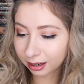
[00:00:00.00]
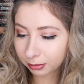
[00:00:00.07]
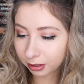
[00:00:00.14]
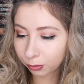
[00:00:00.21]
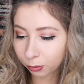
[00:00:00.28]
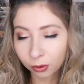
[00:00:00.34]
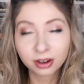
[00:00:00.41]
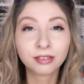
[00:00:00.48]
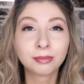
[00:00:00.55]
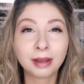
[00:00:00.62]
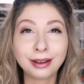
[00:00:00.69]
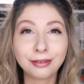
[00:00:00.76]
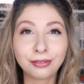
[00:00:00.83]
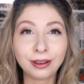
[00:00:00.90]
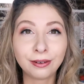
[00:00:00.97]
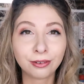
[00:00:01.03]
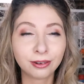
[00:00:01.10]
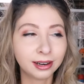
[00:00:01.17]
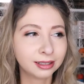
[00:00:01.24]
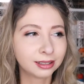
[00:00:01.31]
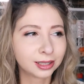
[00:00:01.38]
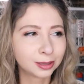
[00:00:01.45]
to be one of my
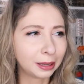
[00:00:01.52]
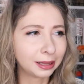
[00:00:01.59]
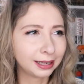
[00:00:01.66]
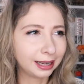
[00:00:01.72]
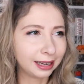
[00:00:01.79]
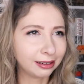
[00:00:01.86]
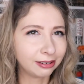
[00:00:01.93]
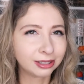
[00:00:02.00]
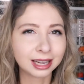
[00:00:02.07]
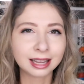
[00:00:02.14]
favorite smelling candles